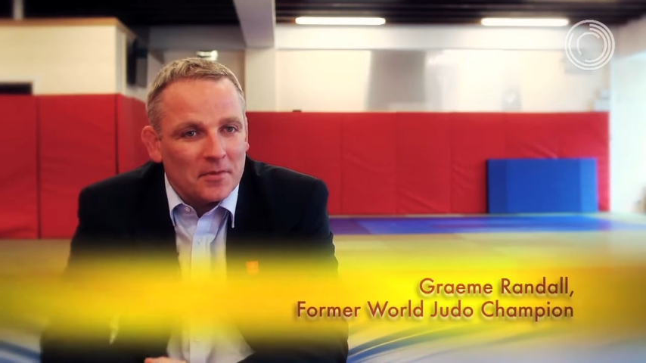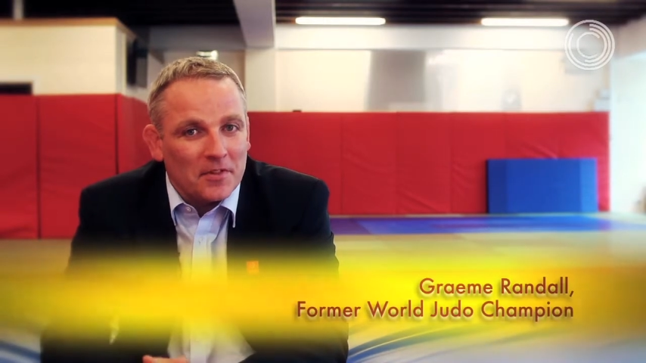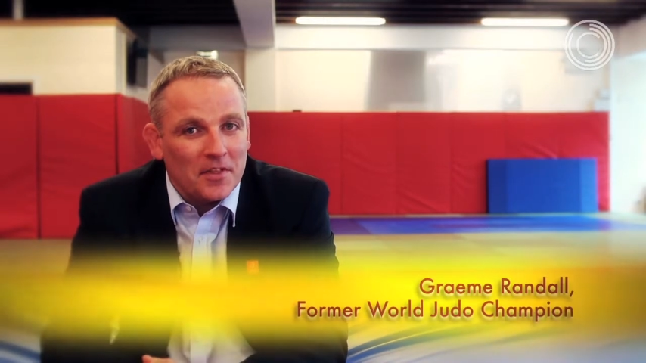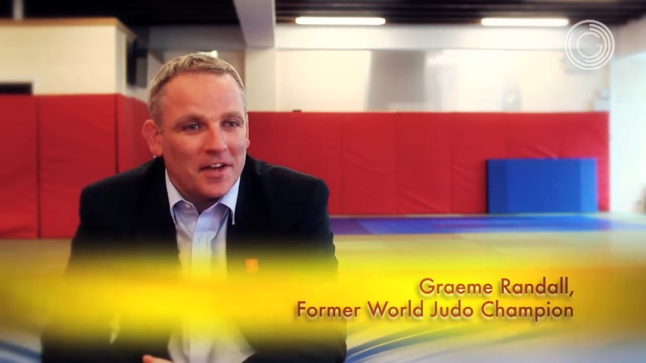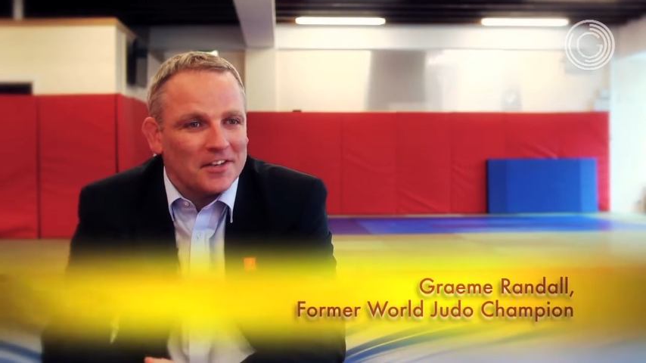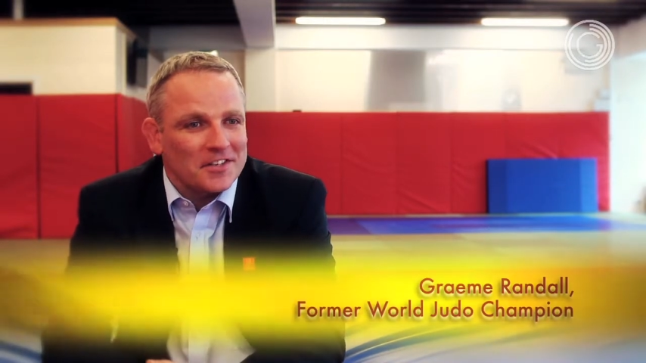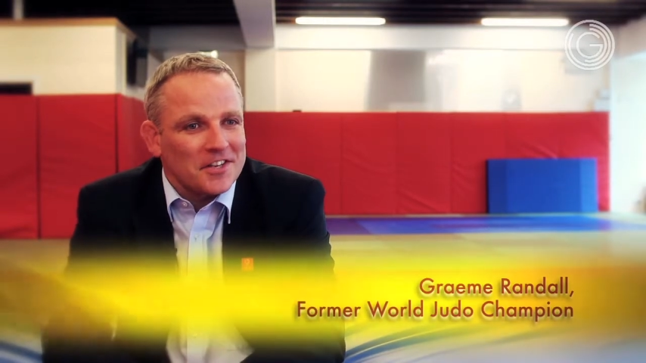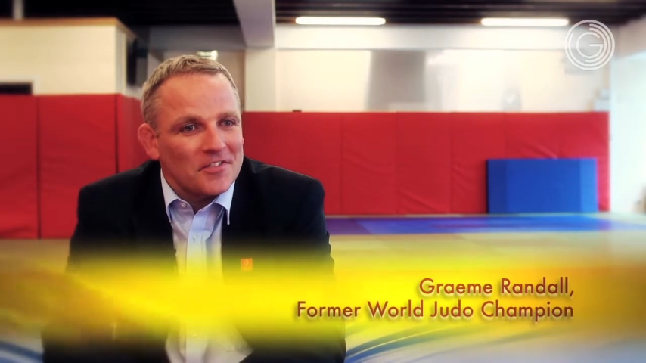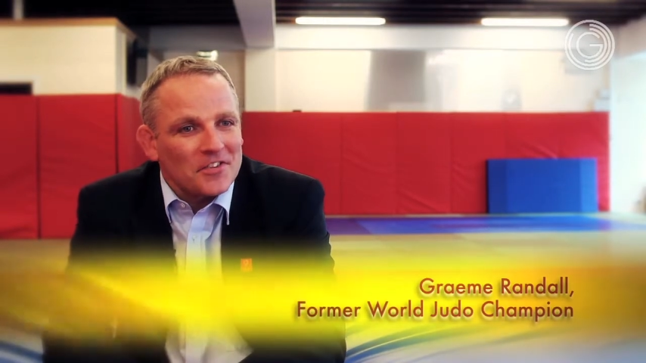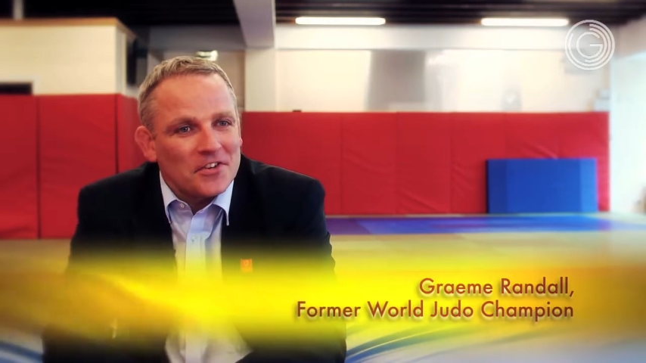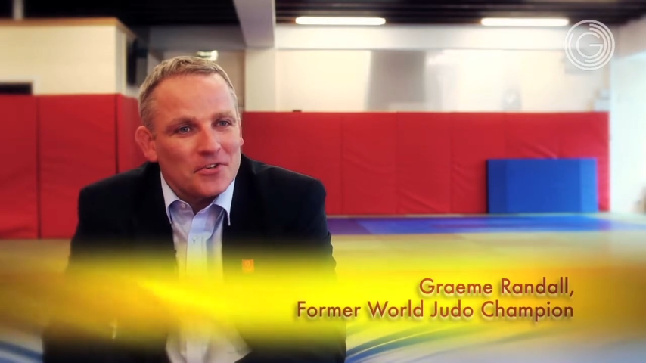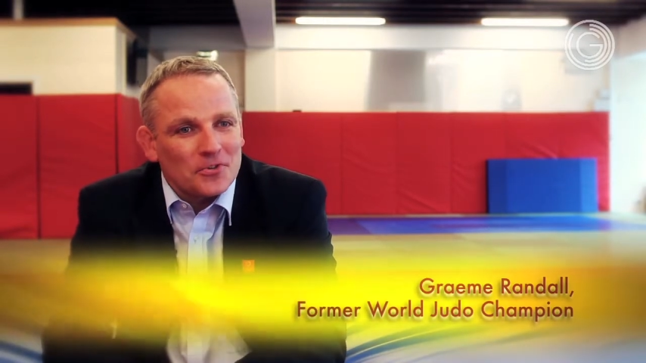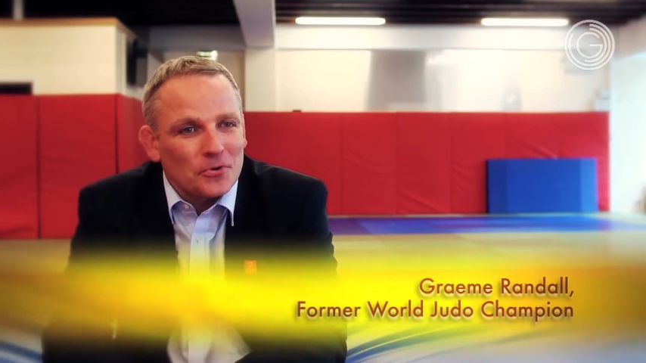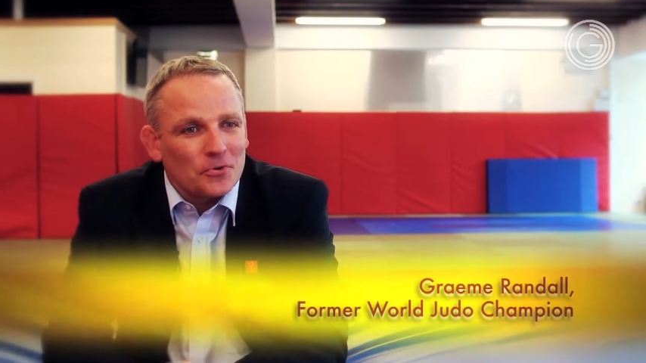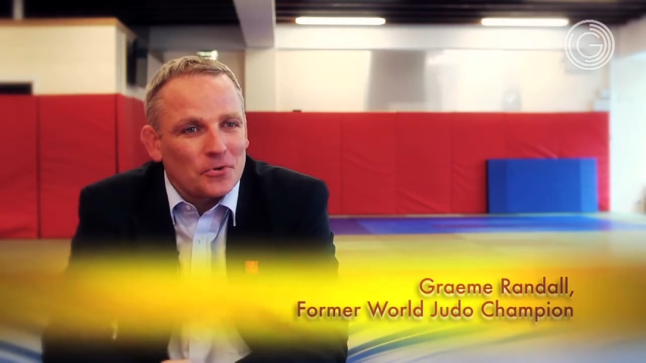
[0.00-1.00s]
37
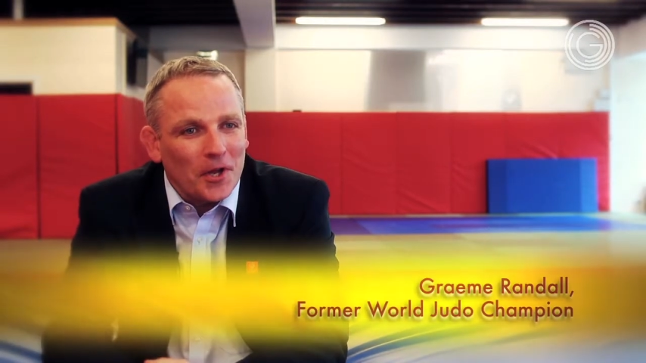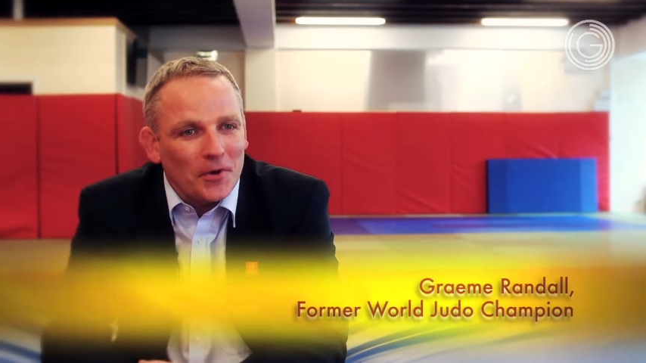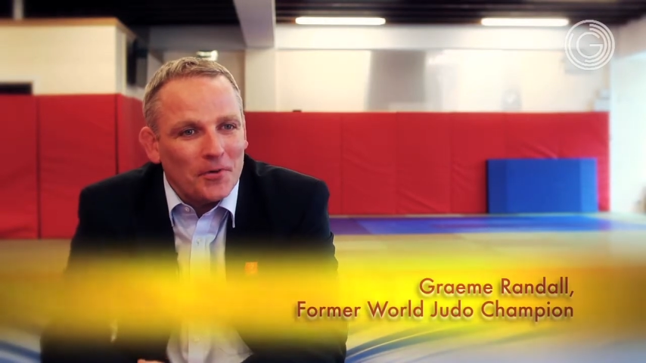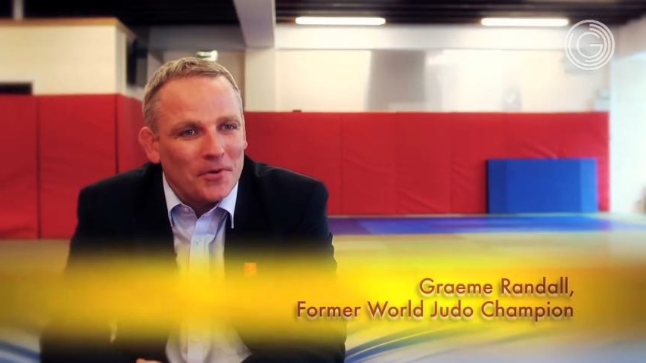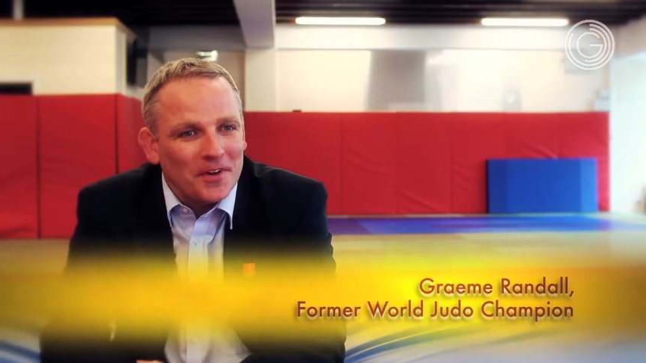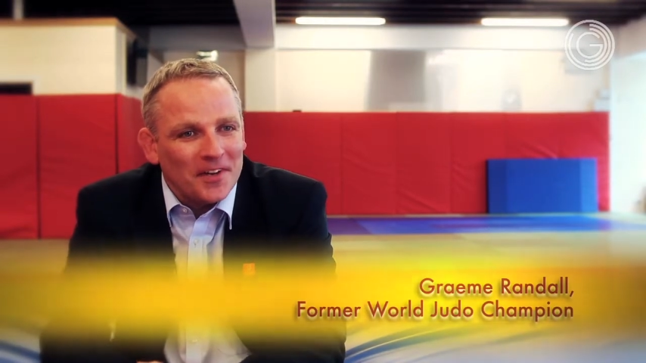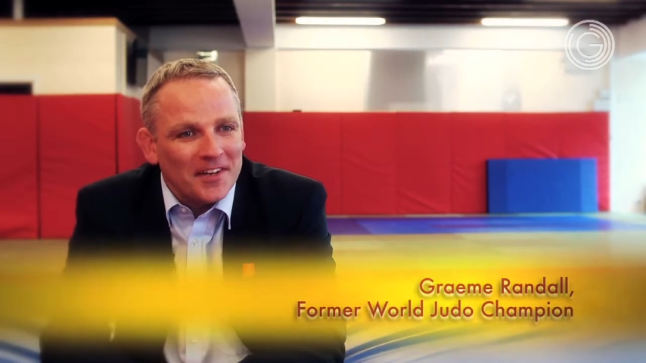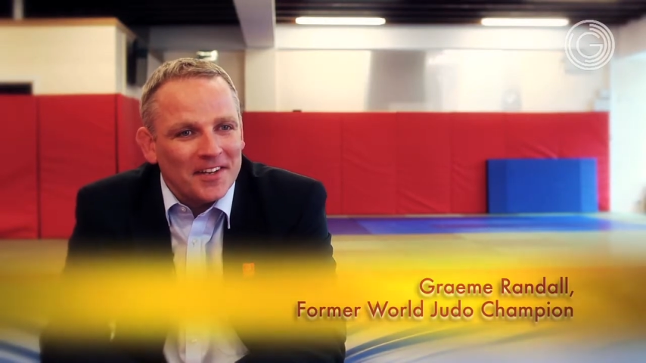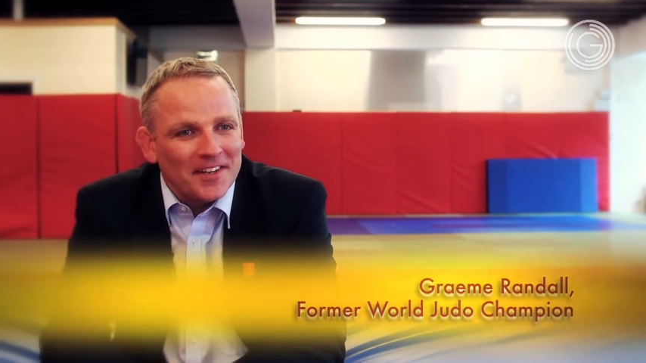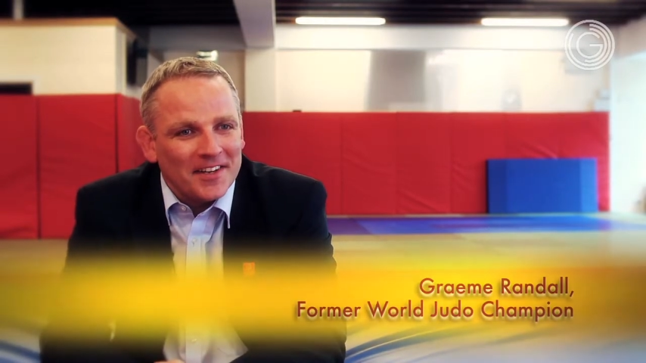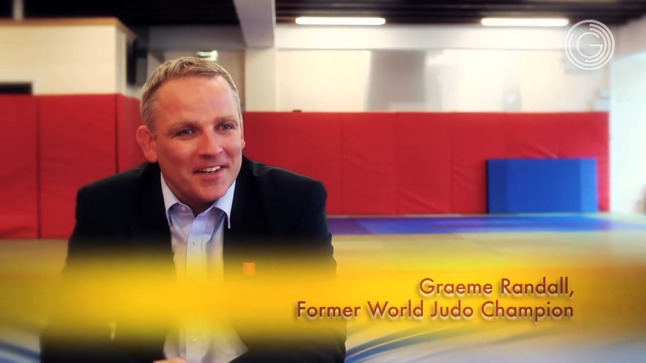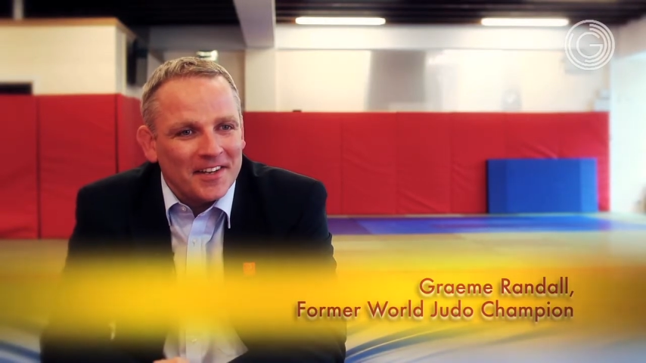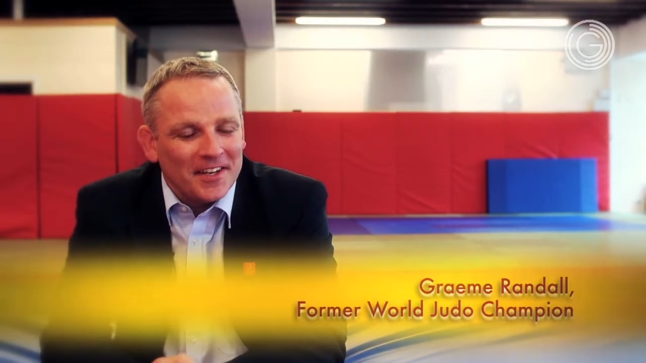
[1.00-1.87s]
years old now uh,